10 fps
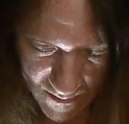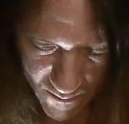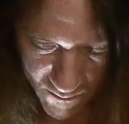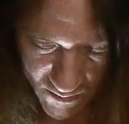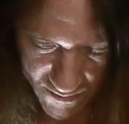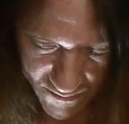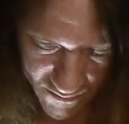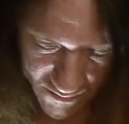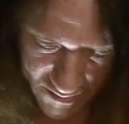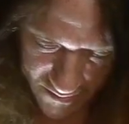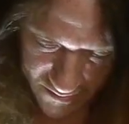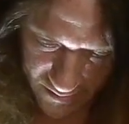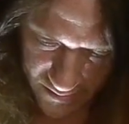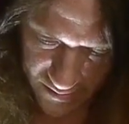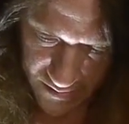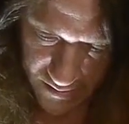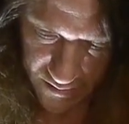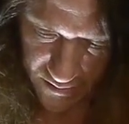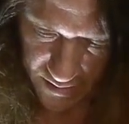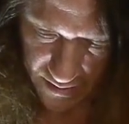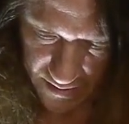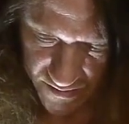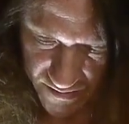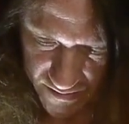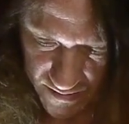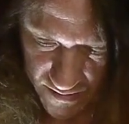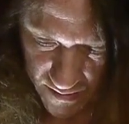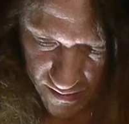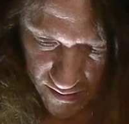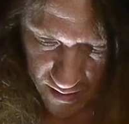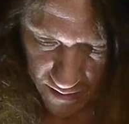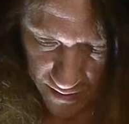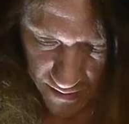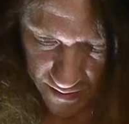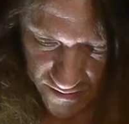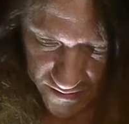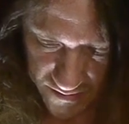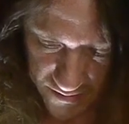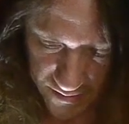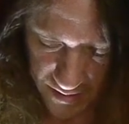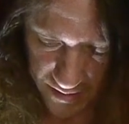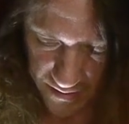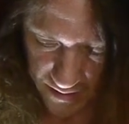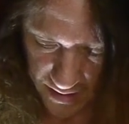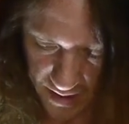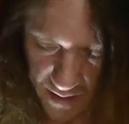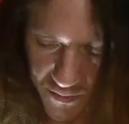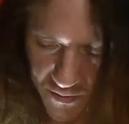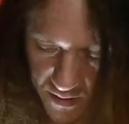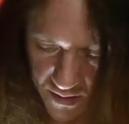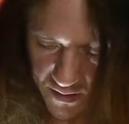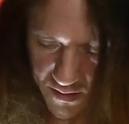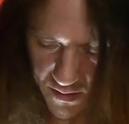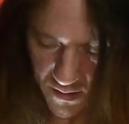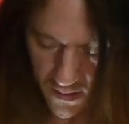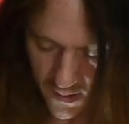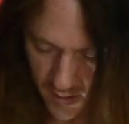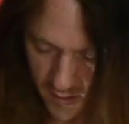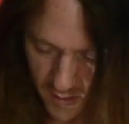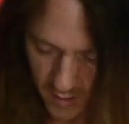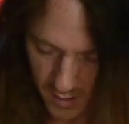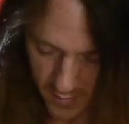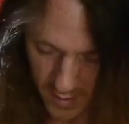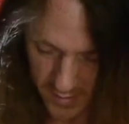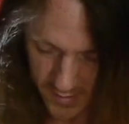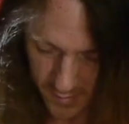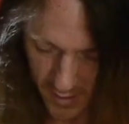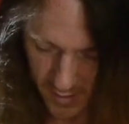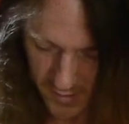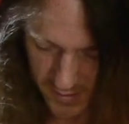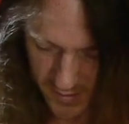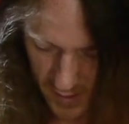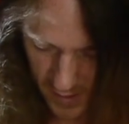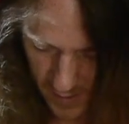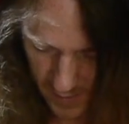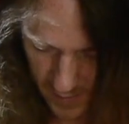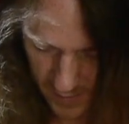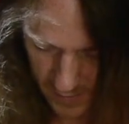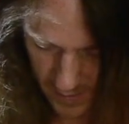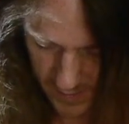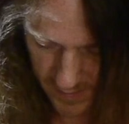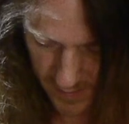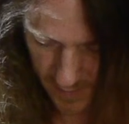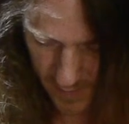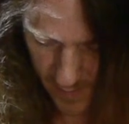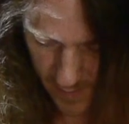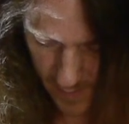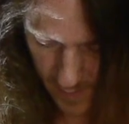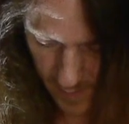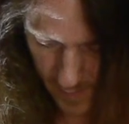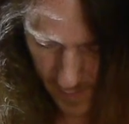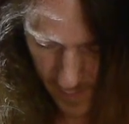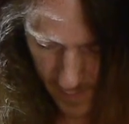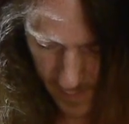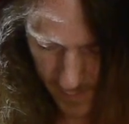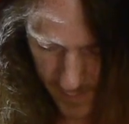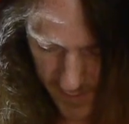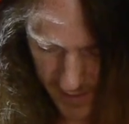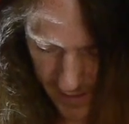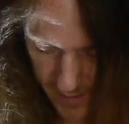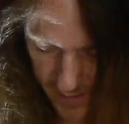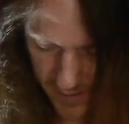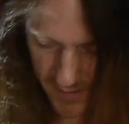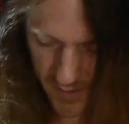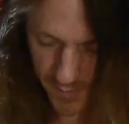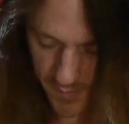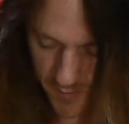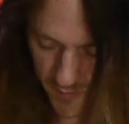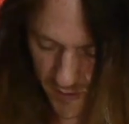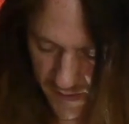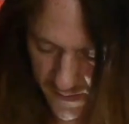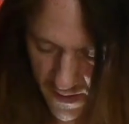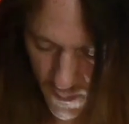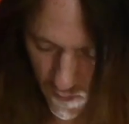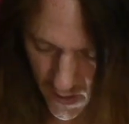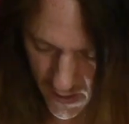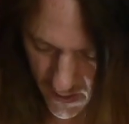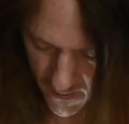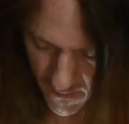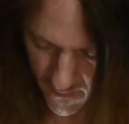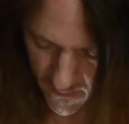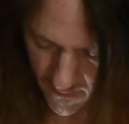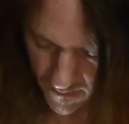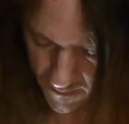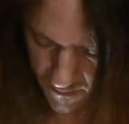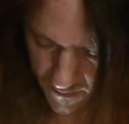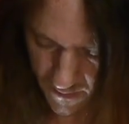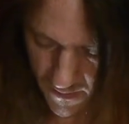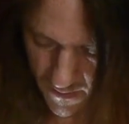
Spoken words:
What is all this? Okay, that's just, all right, that's just the leg of the cap. Okay, good. All right, so I'm gonna just desolder, or just heat this up, release that wire. Good.